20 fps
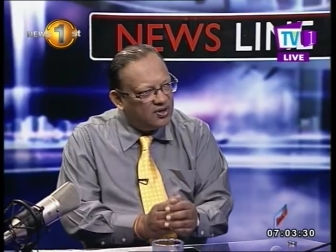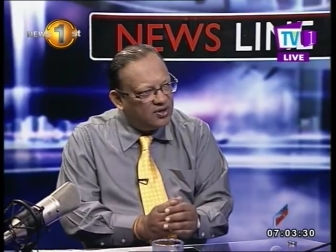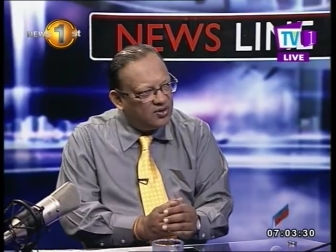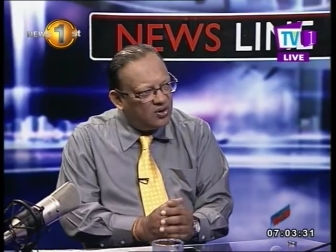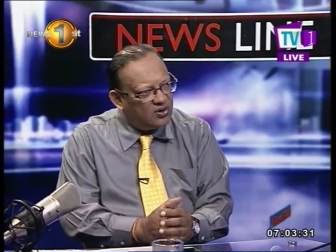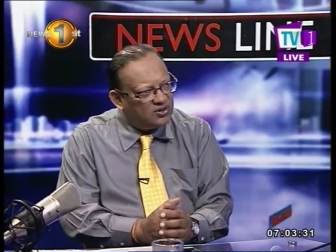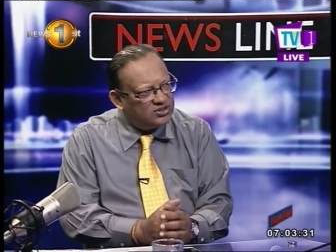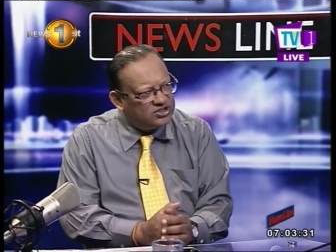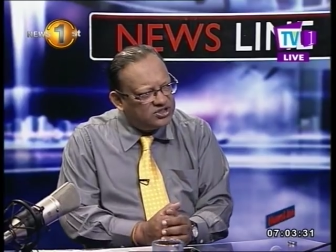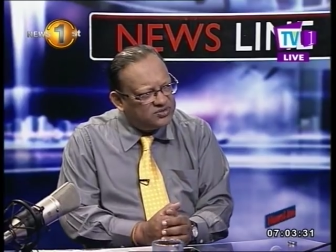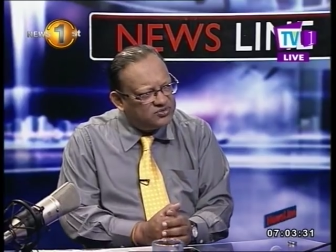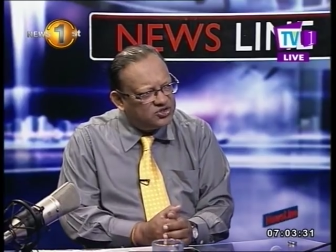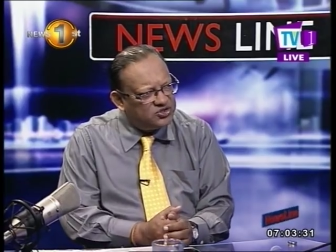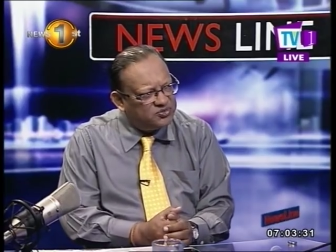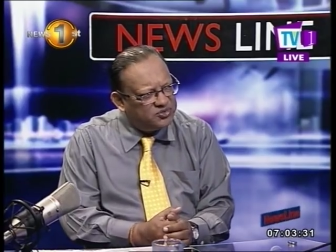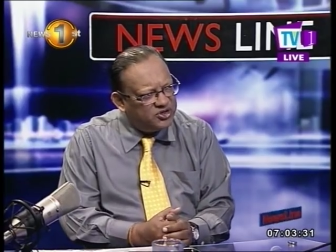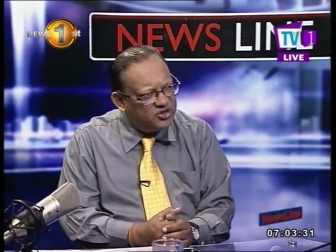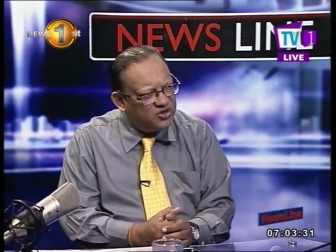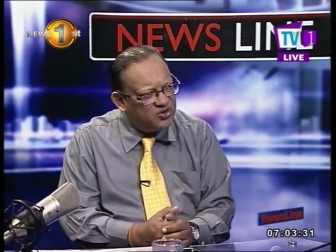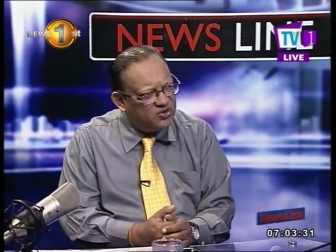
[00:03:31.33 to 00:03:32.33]
All seems to
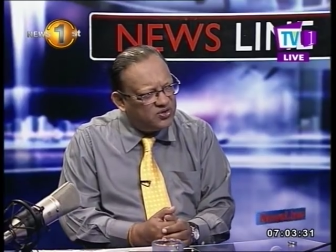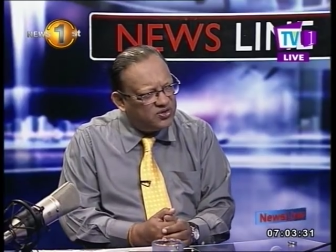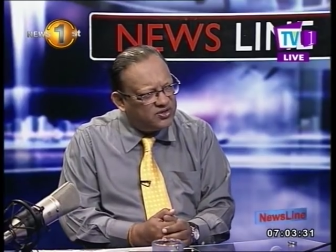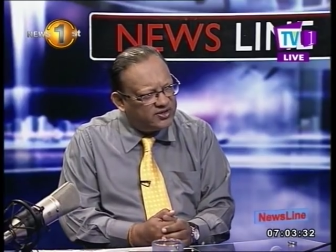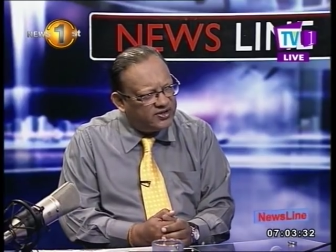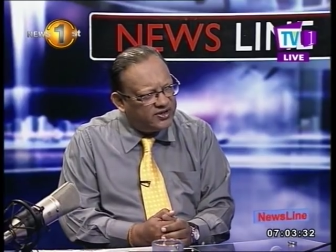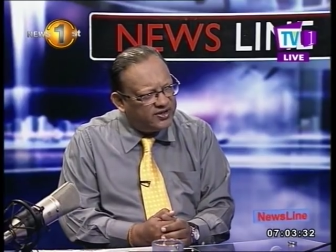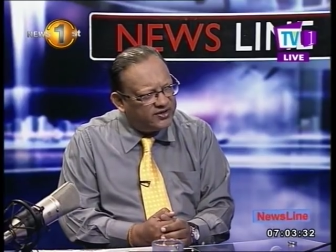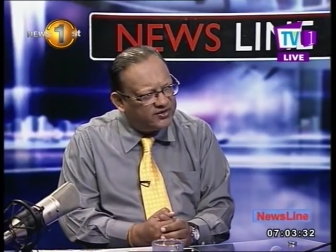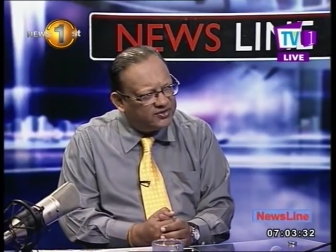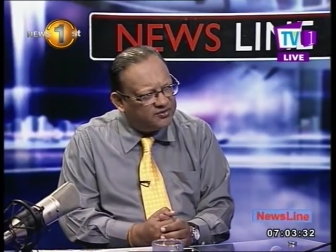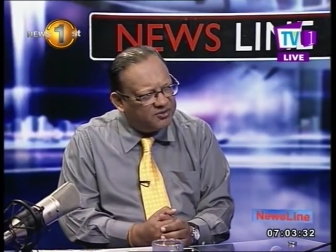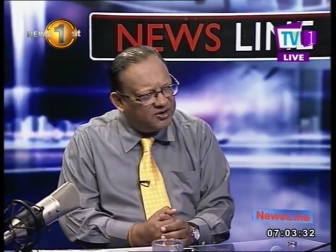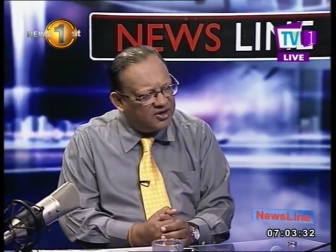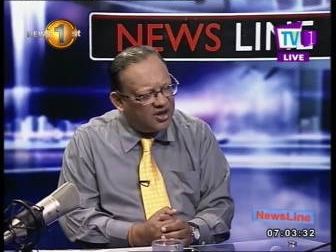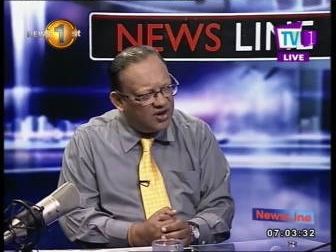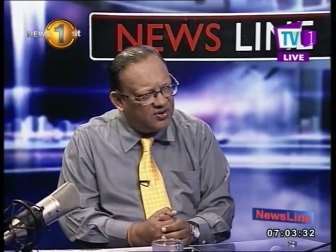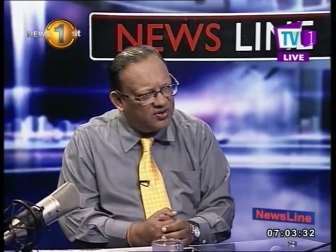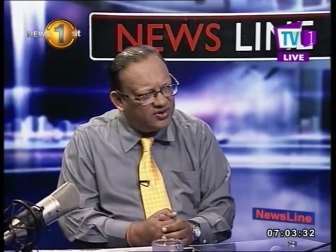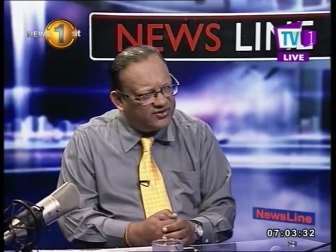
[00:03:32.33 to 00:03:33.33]
be good things, but
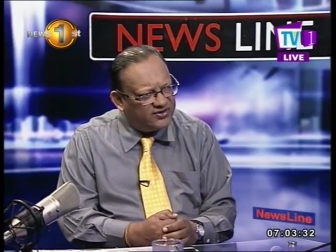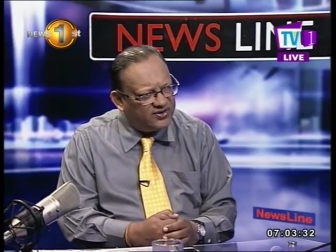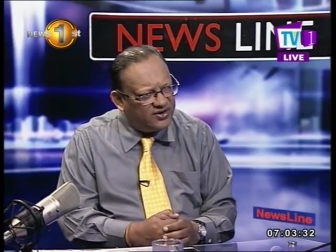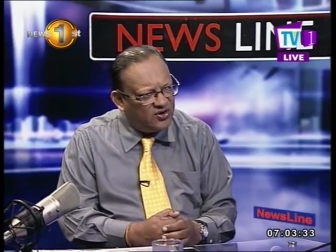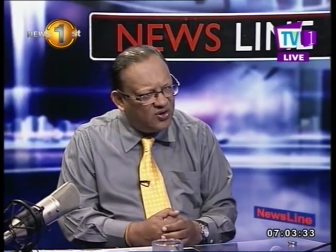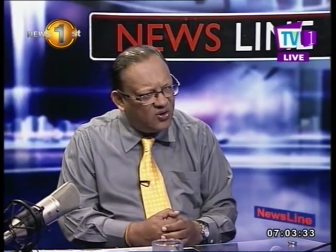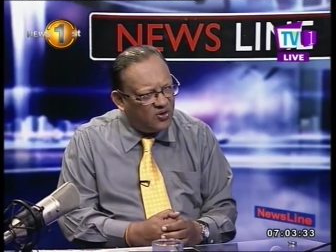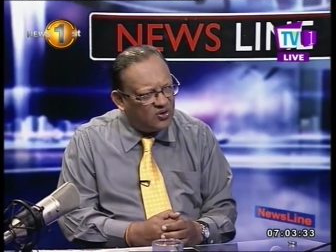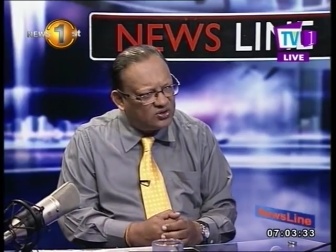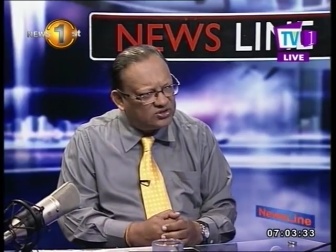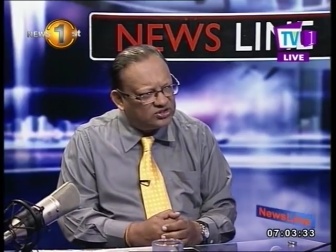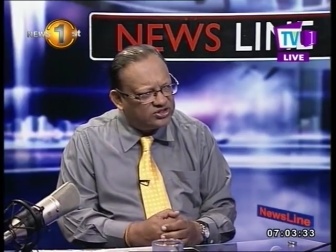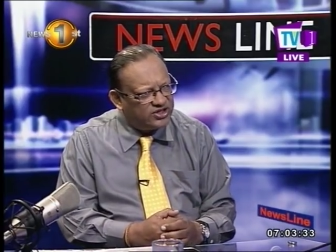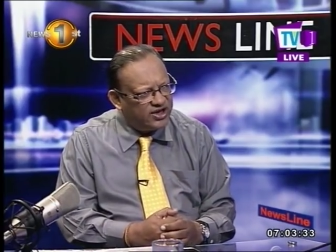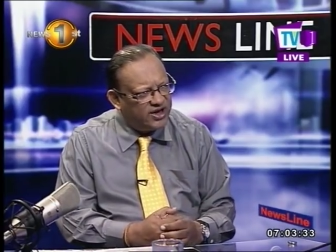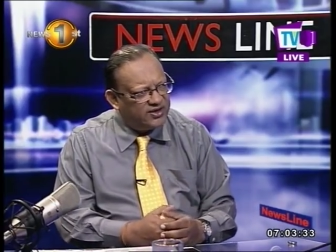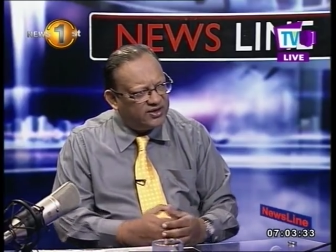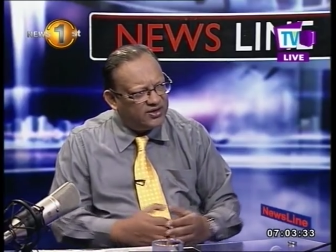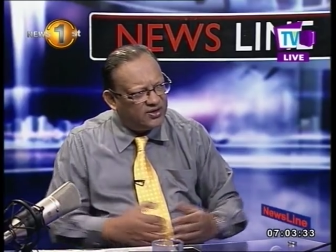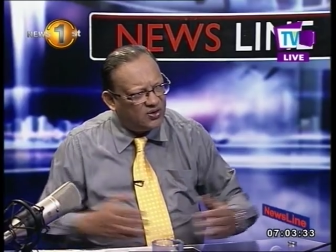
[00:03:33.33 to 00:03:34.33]
how does the law
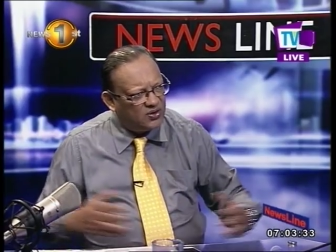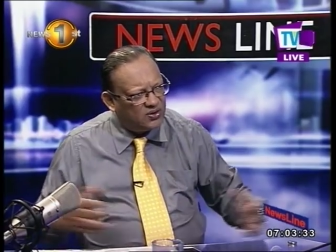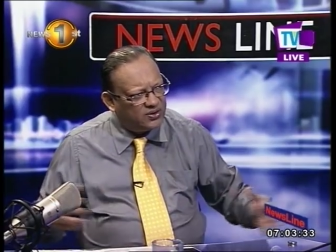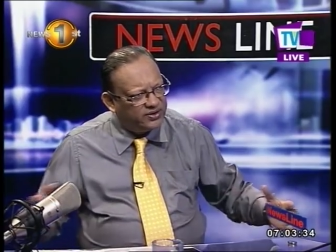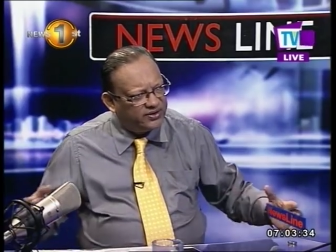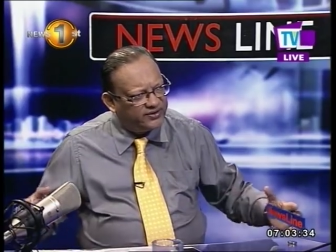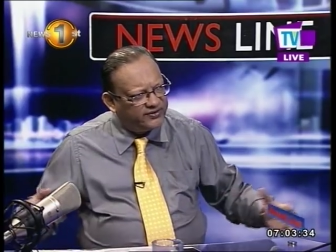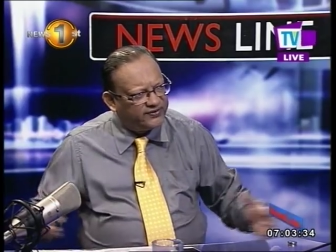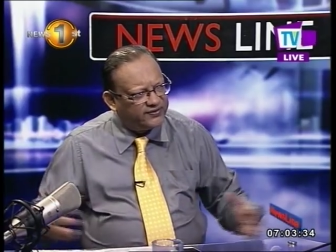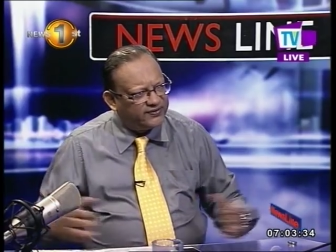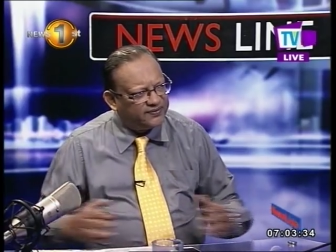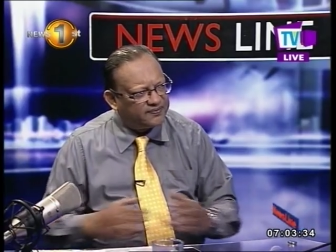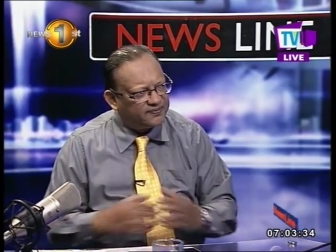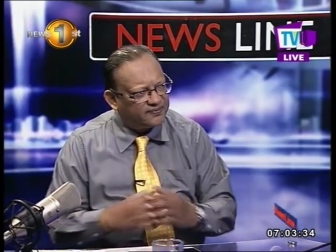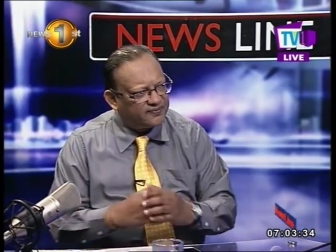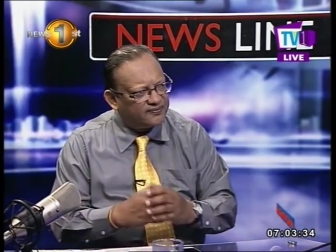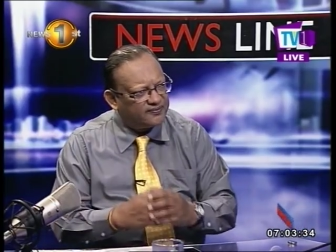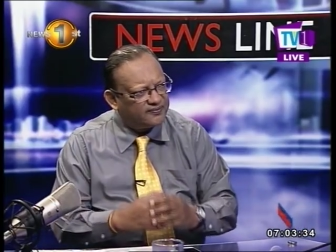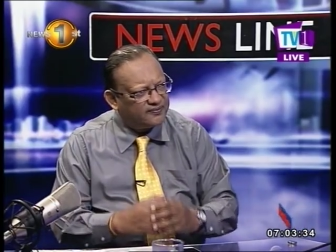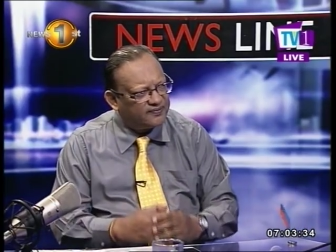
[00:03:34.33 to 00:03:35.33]
stand in all this?
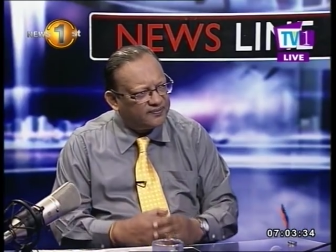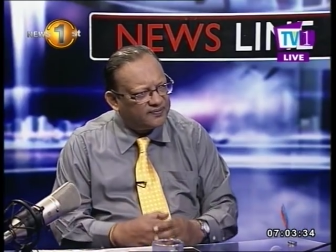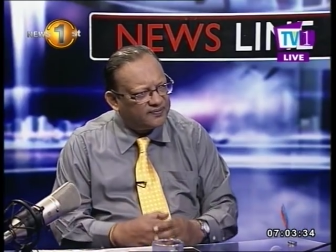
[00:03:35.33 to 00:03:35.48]
Yeah.